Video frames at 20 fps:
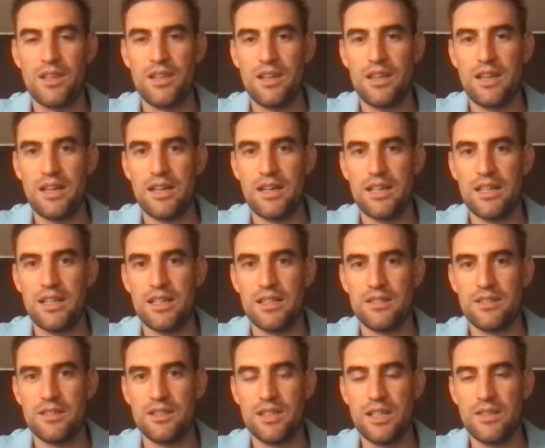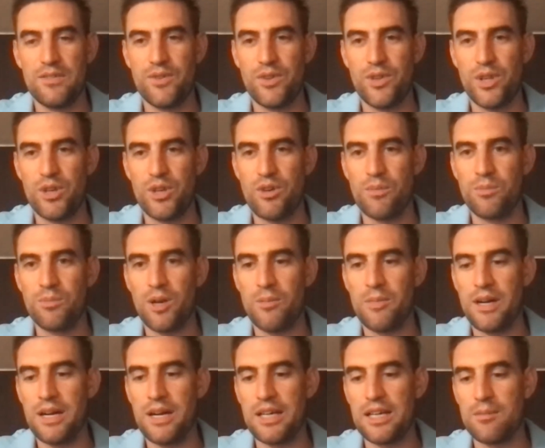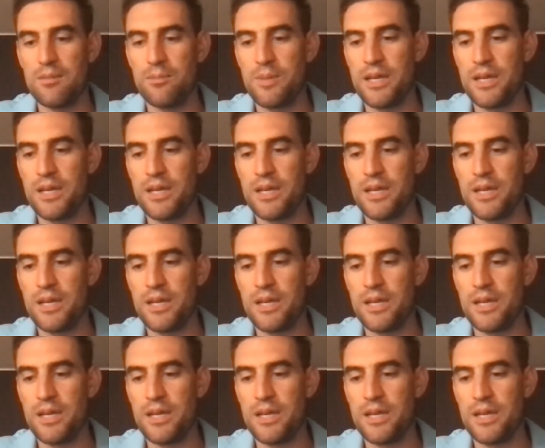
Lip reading: the crypto market.